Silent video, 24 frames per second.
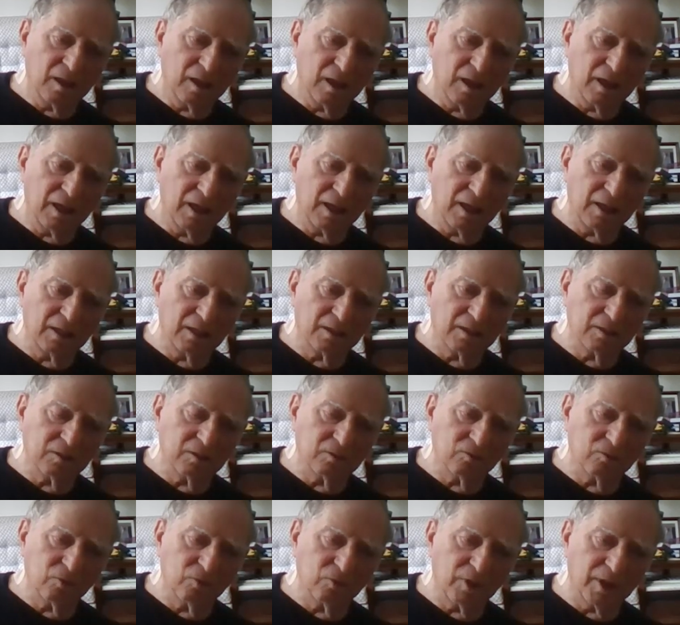And
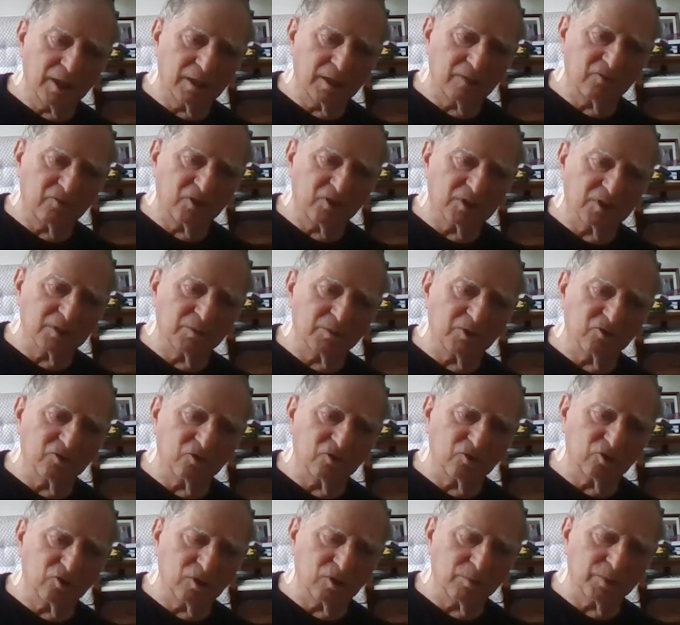we had a Vietnamese
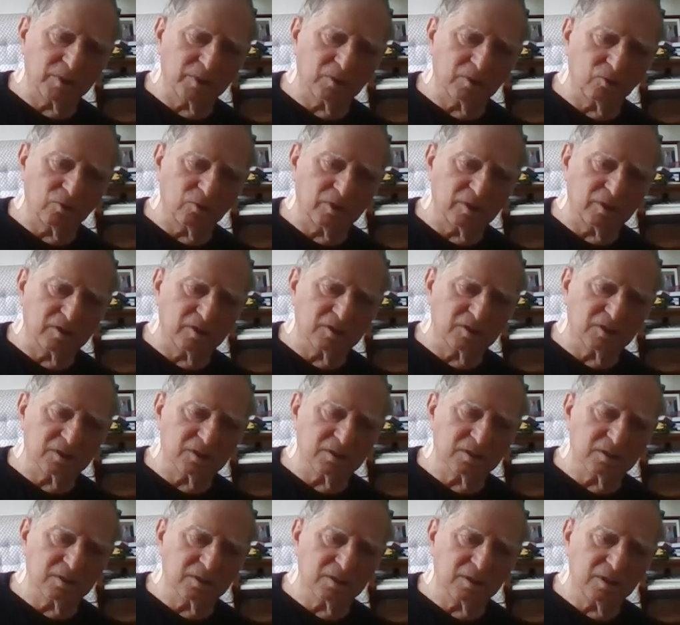interpreter with us.
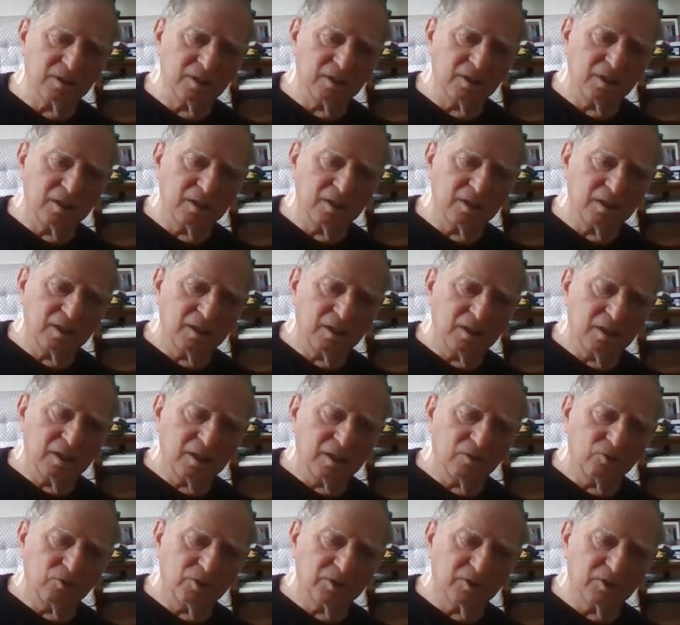
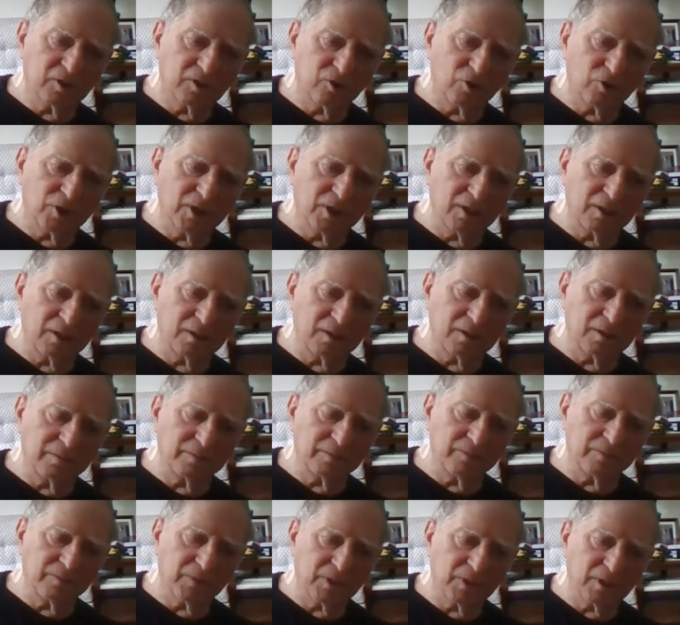We interrogated
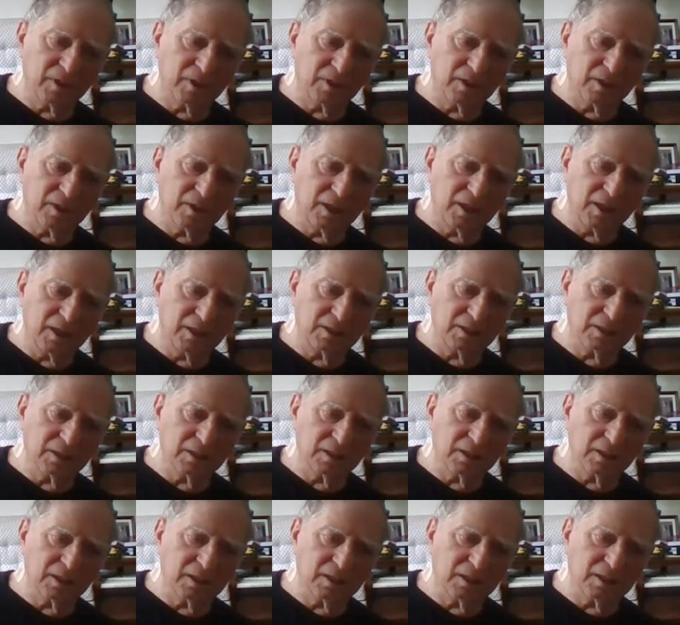him and
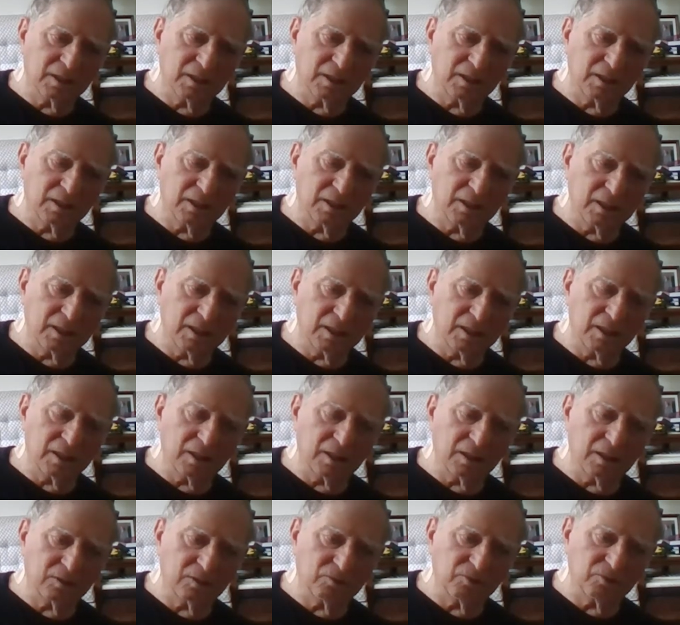
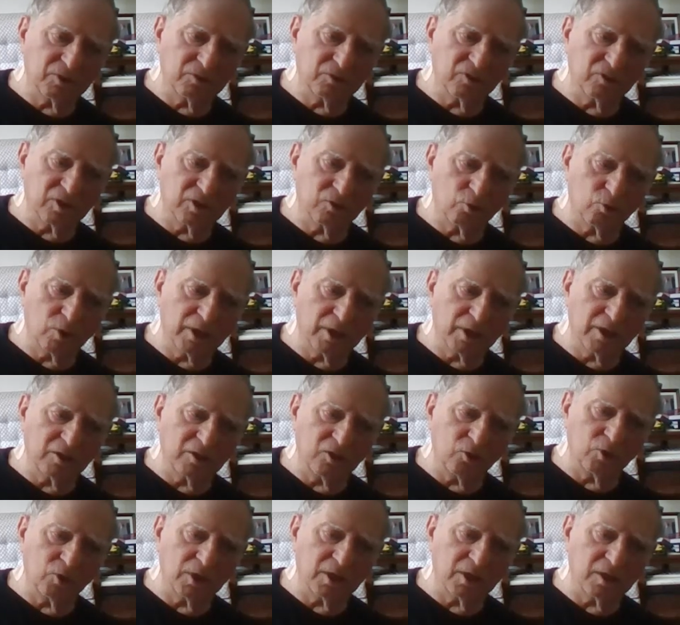we said, What are you
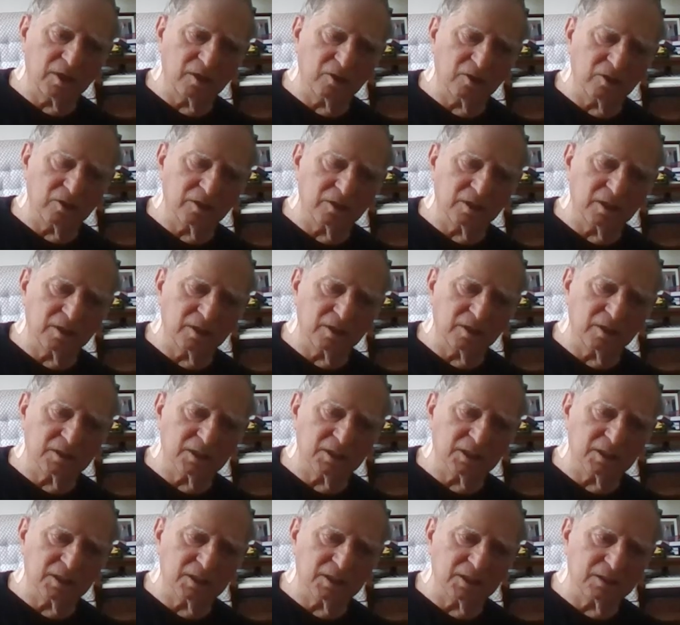doing here? And he
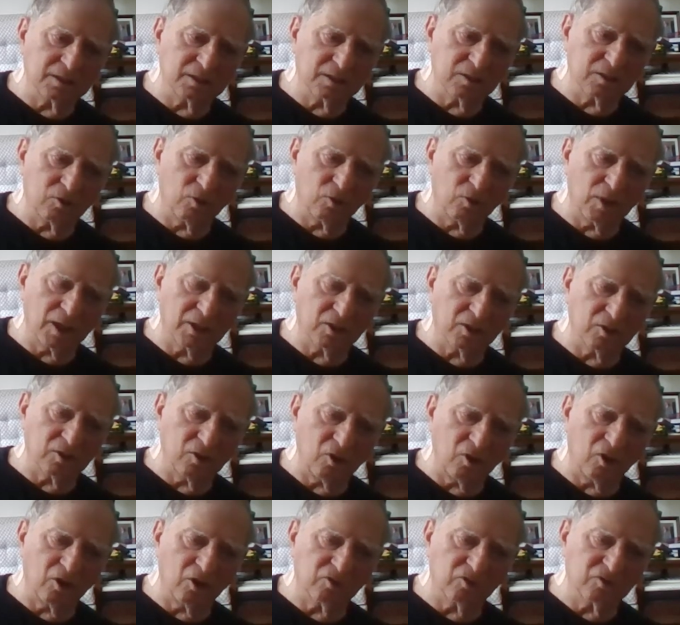said, Oh, I got
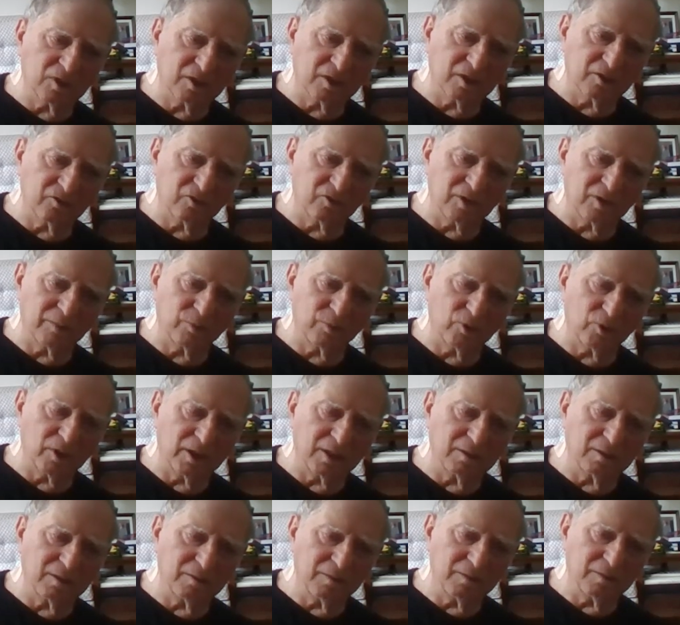lost. I got separated.